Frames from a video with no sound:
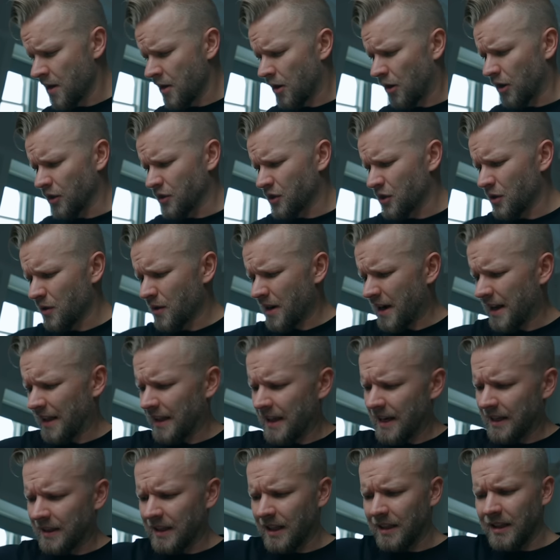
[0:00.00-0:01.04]
Also, I
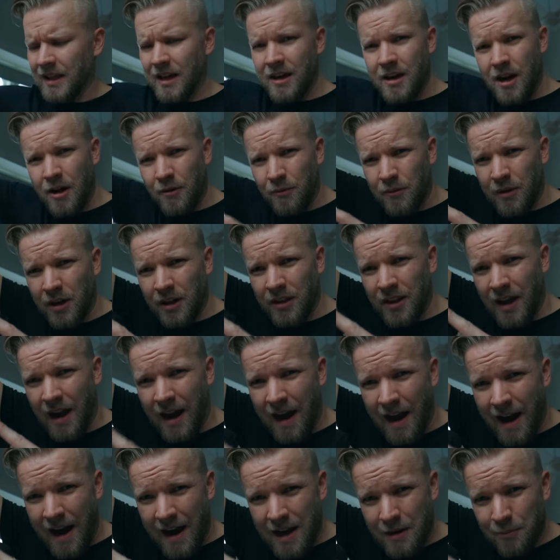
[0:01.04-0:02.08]
like that they got rid of the
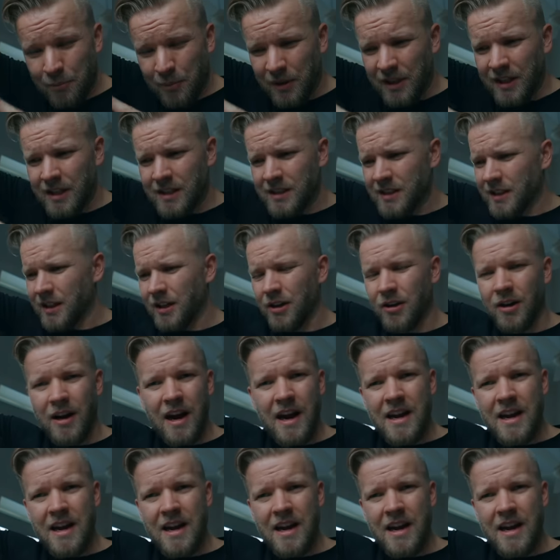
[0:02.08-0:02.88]
eyepiece here.